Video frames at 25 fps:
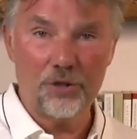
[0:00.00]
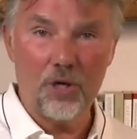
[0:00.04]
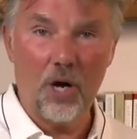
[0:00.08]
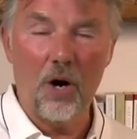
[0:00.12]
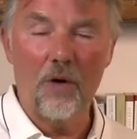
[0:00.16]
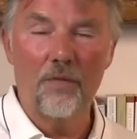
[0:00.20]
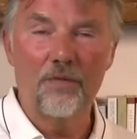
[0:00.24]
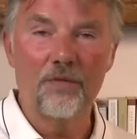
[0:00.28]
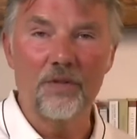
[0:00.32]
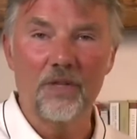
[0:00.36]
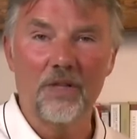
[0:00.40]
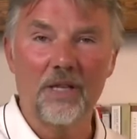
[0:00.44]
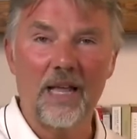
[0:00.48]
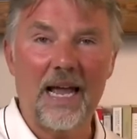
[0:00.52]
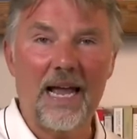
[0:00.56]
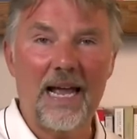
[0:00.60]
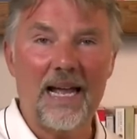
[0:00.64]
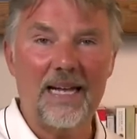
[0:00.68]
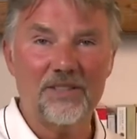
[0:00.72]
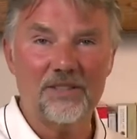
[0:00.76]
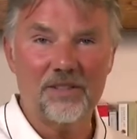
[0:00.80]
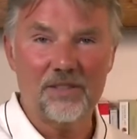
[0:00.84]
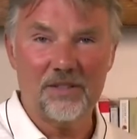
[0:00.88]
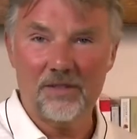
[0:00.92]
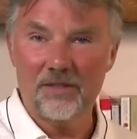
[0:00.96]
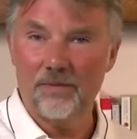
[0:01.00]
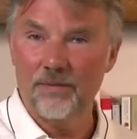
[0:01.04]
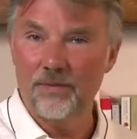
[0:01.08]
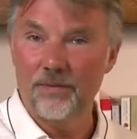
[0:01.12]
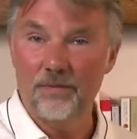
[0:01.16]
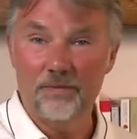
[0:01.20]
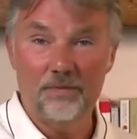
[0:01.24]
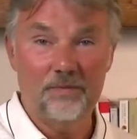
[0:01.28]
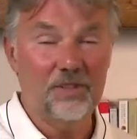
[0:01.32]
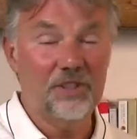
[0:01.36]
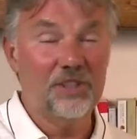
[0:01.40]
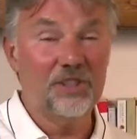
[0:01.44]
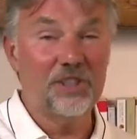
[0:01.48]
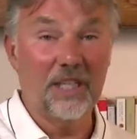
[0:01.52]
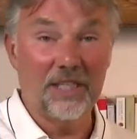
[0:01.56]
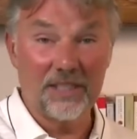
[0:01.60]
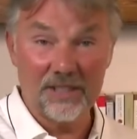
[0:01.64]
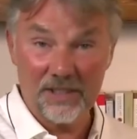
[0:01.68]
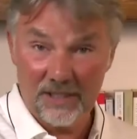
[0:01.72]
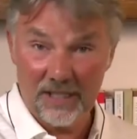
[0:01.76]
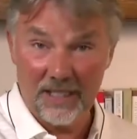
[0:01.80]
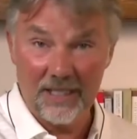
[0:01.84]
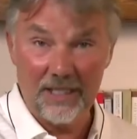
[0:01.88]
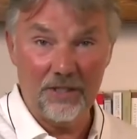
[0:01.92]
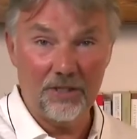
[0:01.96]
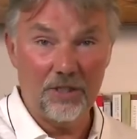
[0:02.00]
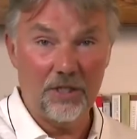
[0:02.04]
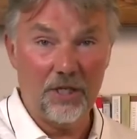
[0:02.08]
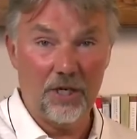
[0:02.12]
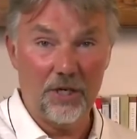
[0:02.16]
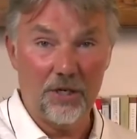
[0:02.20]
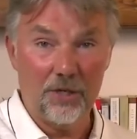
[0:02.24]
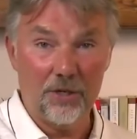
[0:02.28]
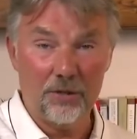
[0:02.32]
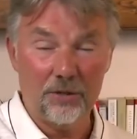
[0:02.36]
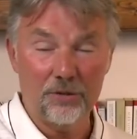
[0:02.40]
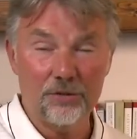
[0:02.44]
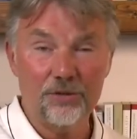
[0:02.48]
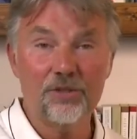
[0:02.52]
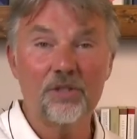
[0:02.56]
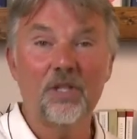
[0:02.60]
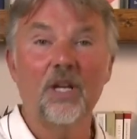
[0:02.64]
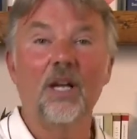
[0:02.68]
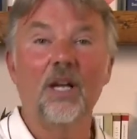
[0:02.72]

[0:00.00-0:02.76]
over the last 16 years.